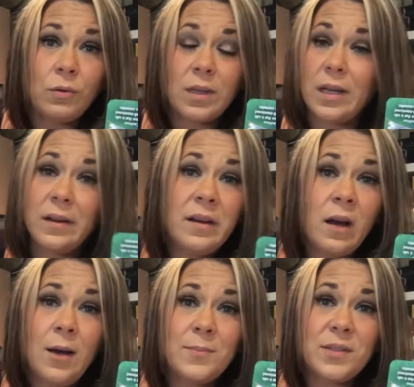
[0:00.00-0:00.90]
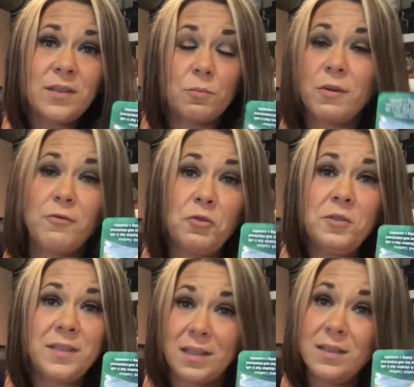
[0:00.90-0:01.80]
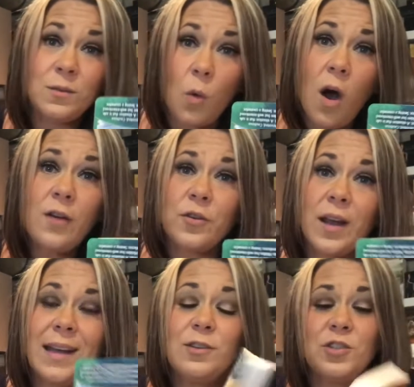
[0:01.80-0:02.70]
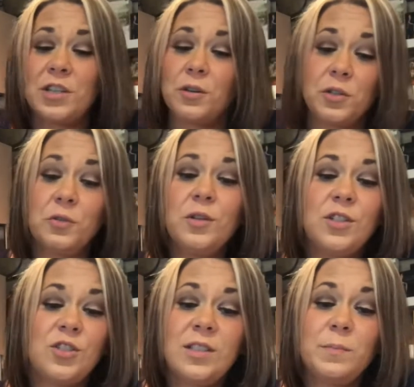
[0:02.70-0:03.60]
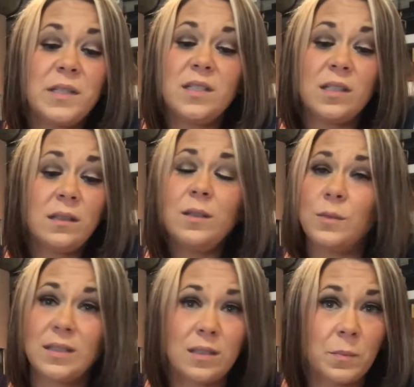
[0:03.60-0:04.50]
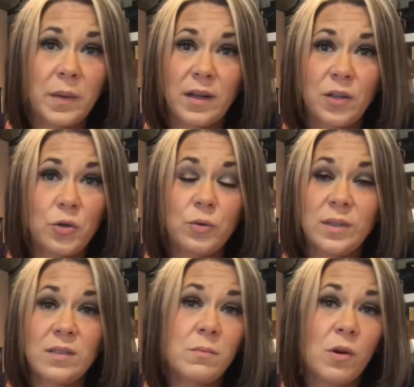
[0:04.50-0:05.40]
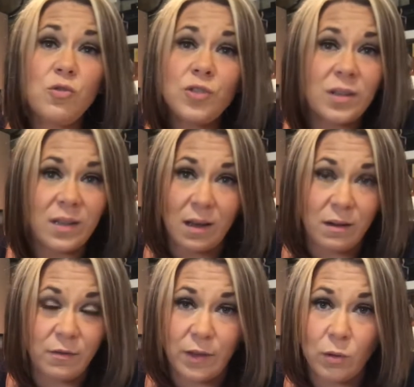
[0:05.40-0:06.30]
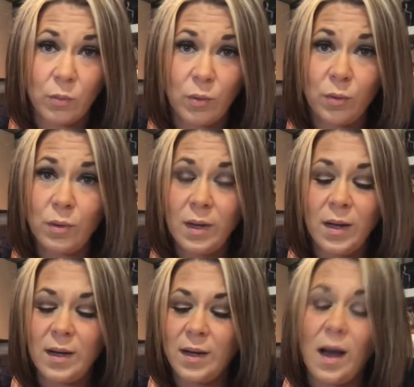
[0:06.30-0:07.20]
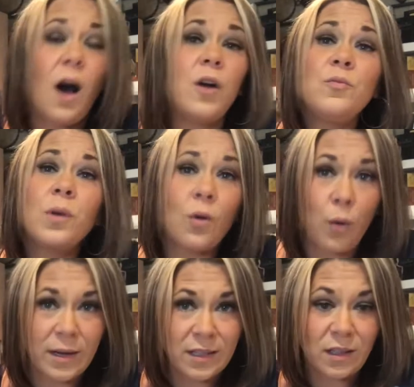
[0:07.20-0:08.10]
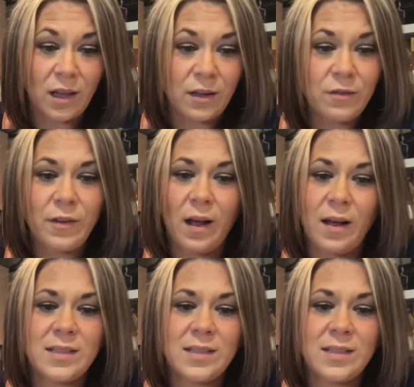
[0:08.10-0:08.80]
The King of Cups reversed is water energy, or you could just be dealing with somebody who is emotionally unavailable, unrequited love, uh,